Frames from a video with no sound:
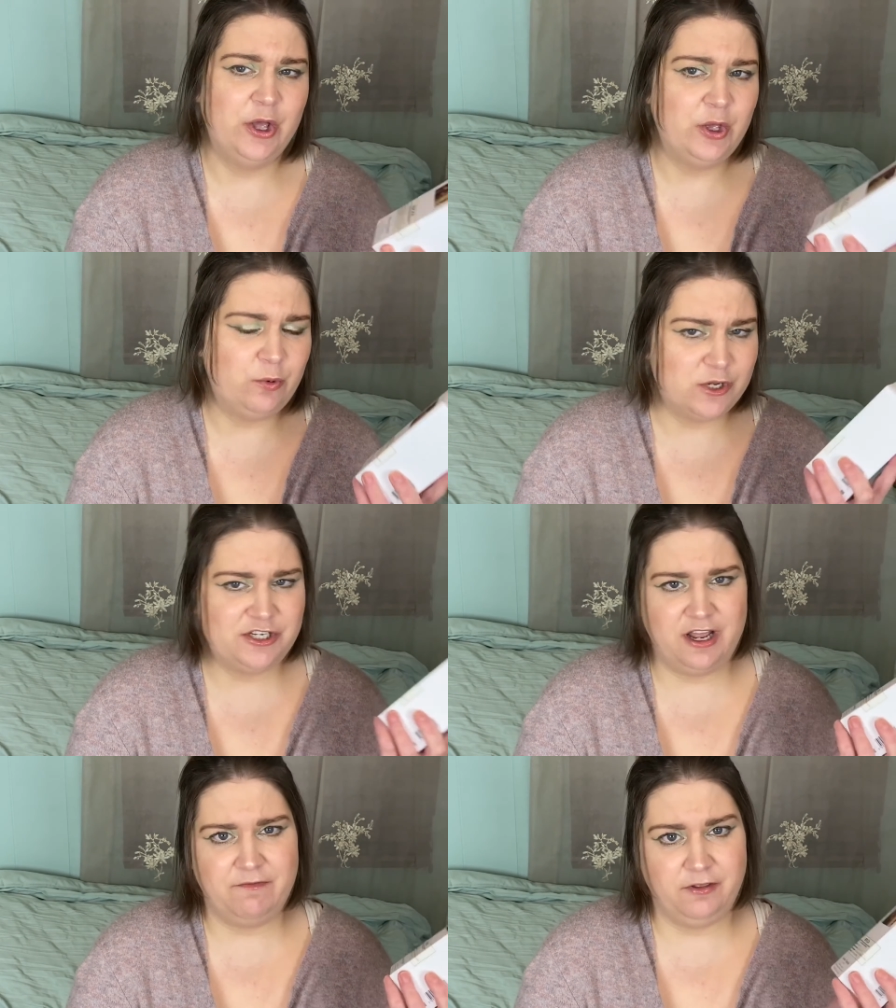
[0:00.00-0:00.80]
was
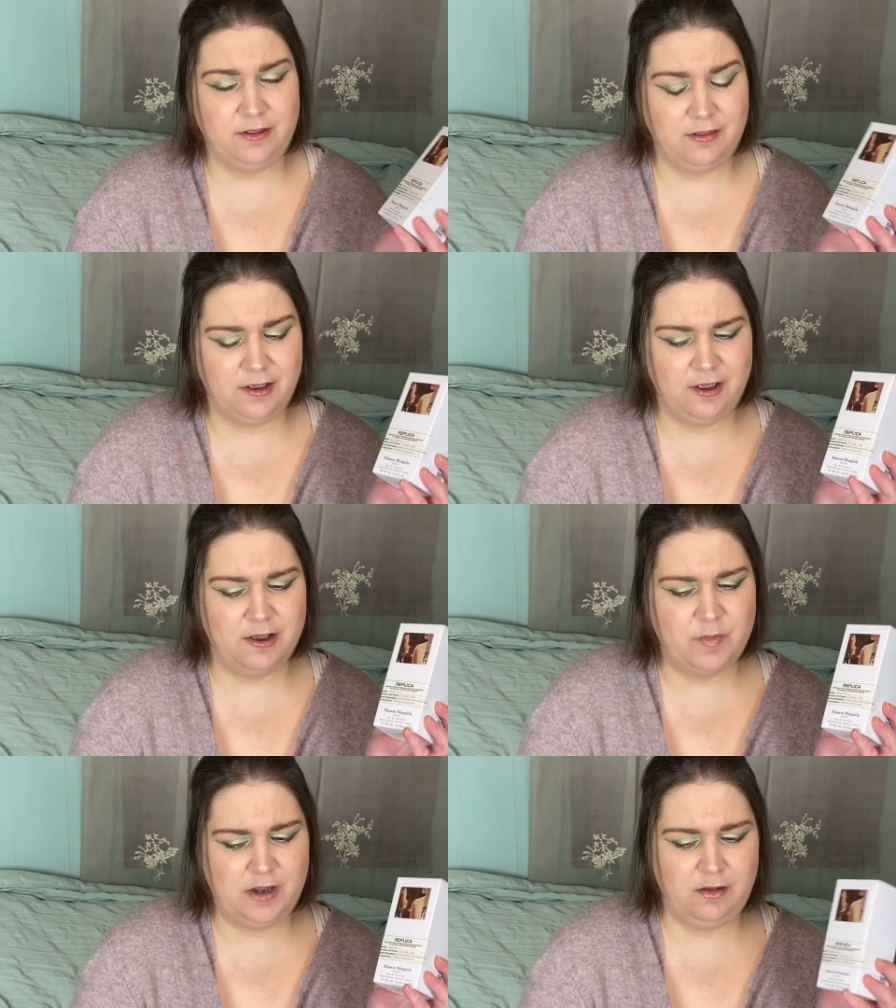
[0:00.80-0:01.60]
definitely thinking
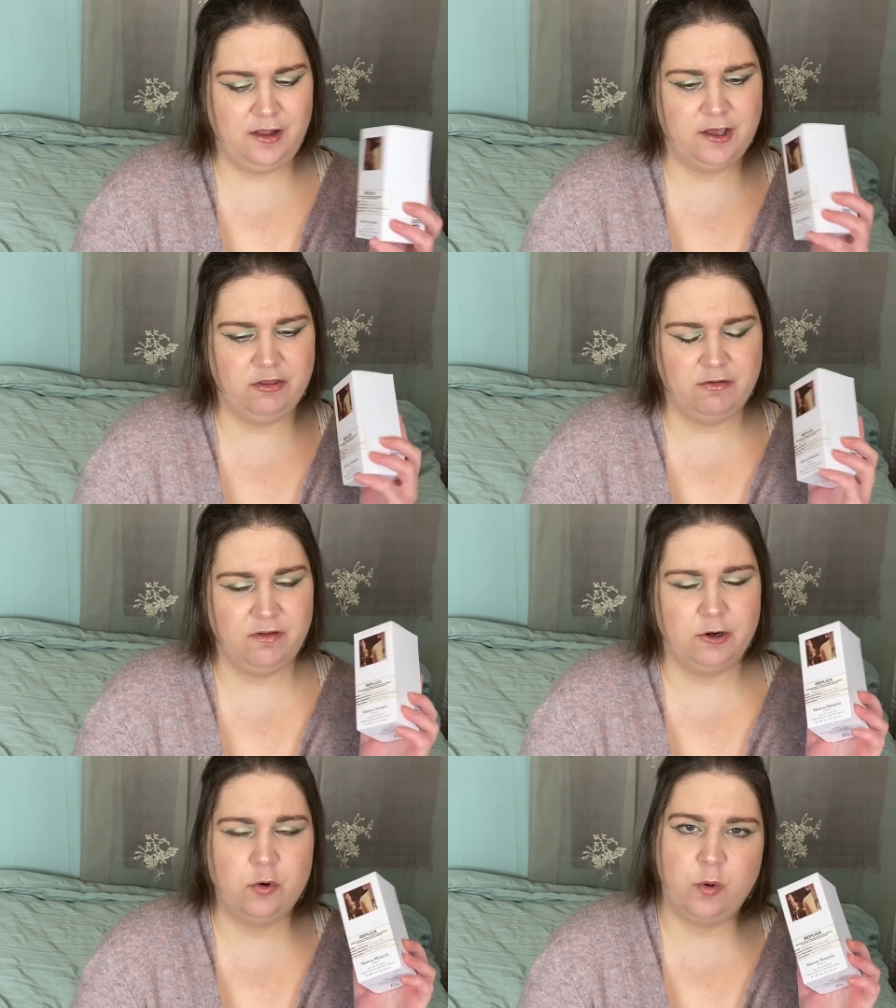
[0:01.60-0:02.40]
about like those
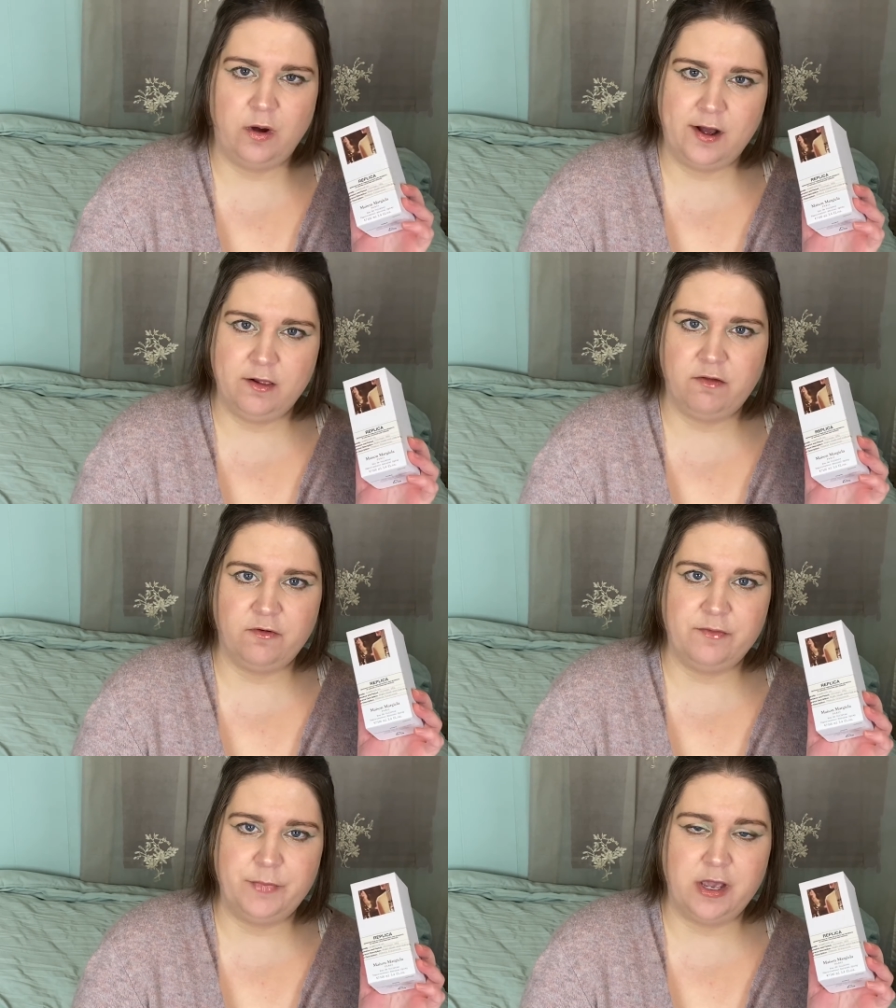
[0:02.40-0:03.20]
little quads
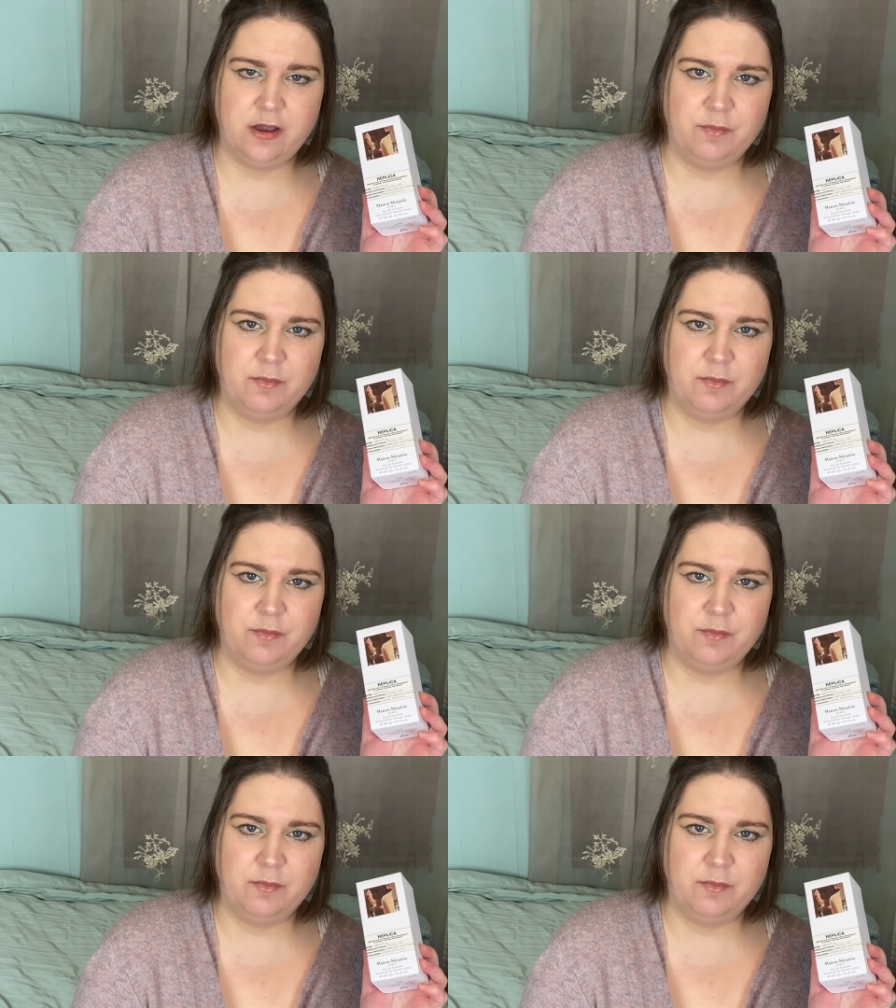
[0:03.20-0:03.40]
from Makeup